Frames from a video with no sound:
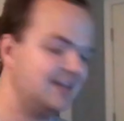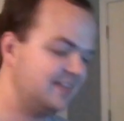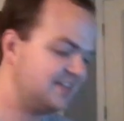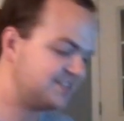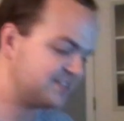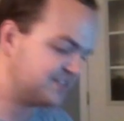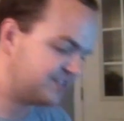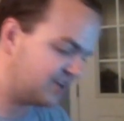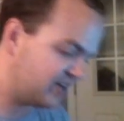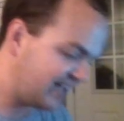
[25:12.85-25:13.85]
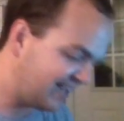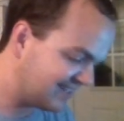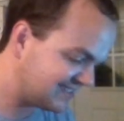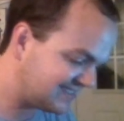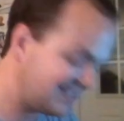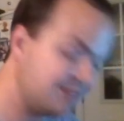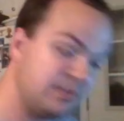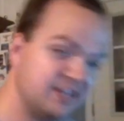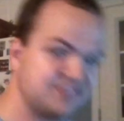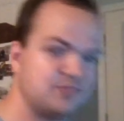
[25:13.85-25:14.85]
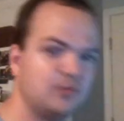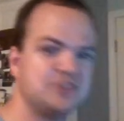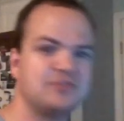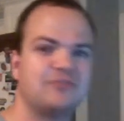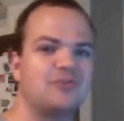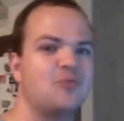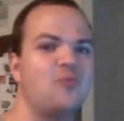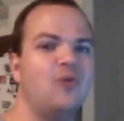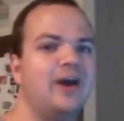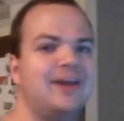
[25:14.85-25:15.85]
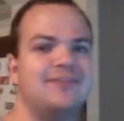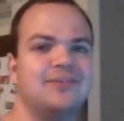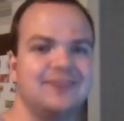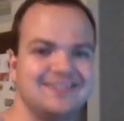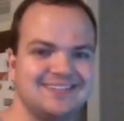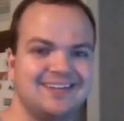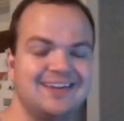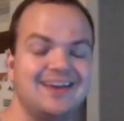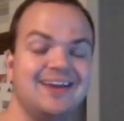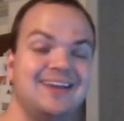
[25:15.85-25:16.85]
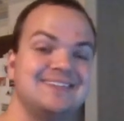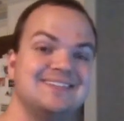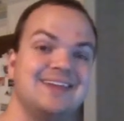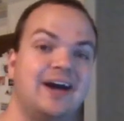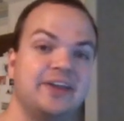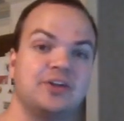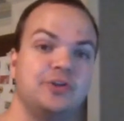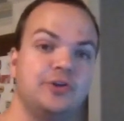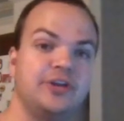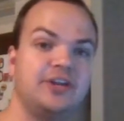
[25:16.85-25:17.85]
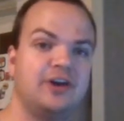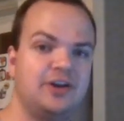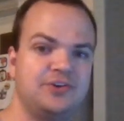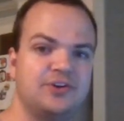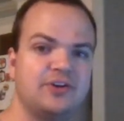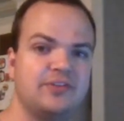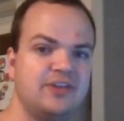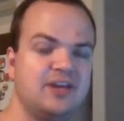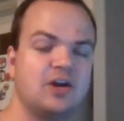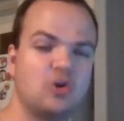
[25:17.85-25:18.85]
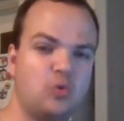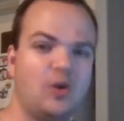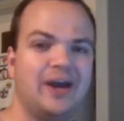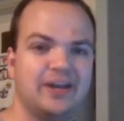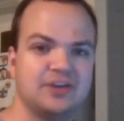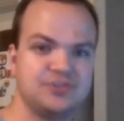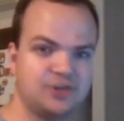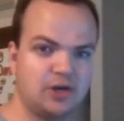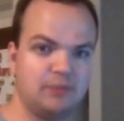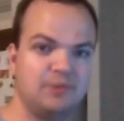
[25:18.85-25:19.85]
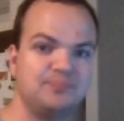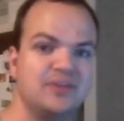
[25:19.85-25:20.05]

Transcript: This is considered a sea beast, which for whatever reason is not included under the aquatic term.